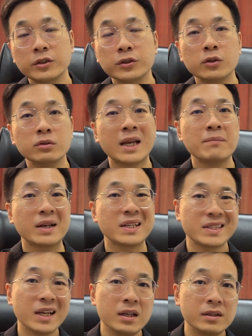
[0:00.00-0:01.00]
That
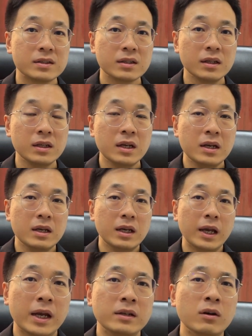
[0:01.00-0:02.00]
makes sense.
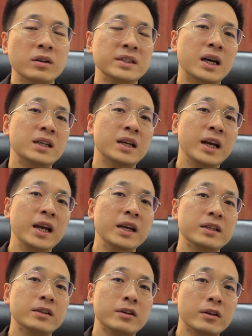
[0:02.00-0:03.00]
And on the other
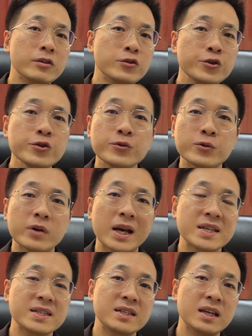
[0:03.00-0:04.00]
hand, you
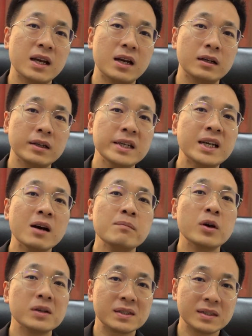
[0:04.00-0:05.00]
as an
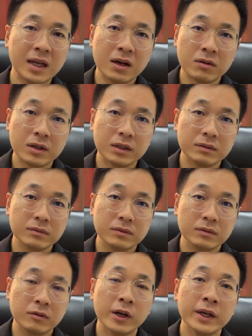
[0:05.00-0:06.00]
e-commerce seller,
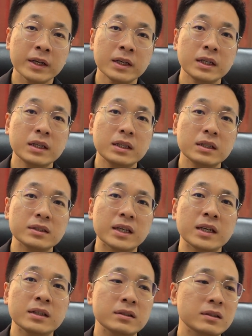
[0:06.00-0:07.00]
right?
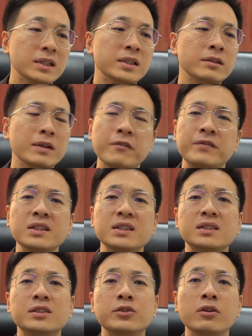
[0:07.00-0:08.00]
Then if this
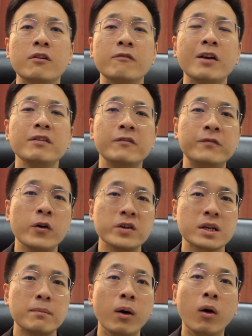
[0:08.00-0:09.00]
is your very
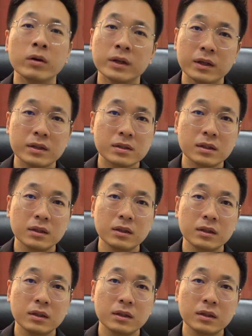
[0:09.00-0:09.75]
first product,